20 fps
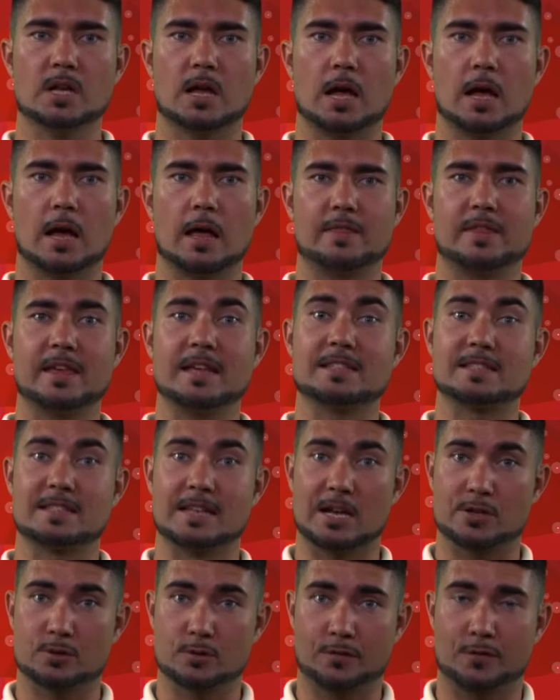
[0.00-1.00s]
The
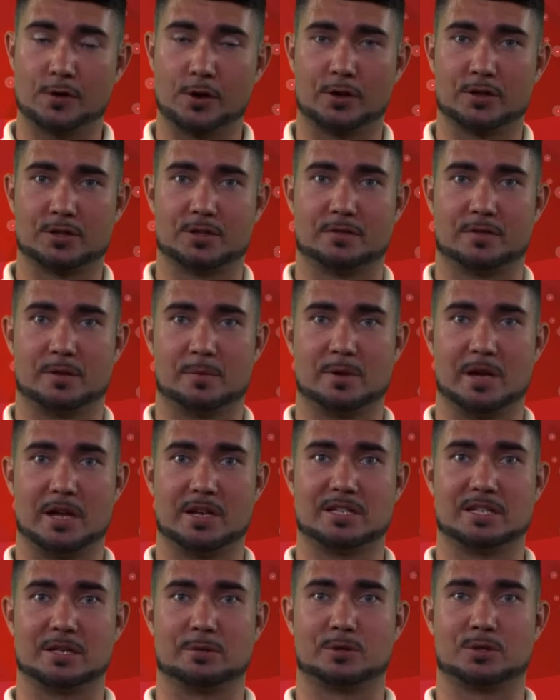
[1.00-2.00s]
international focus of the
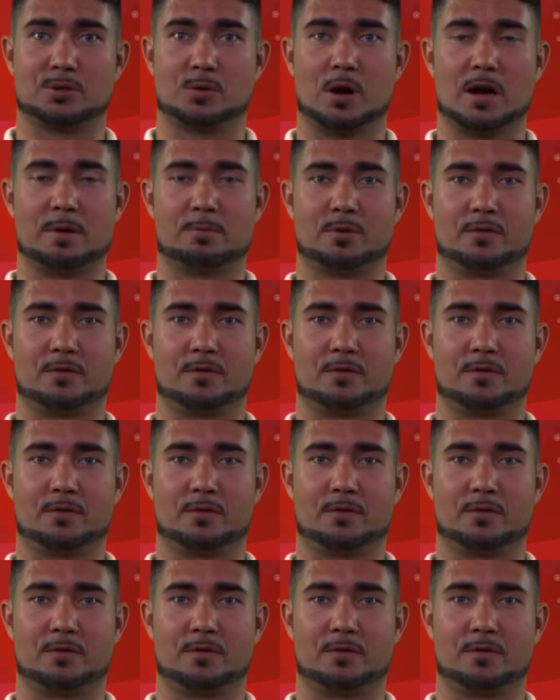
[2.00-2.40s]
PhD was quite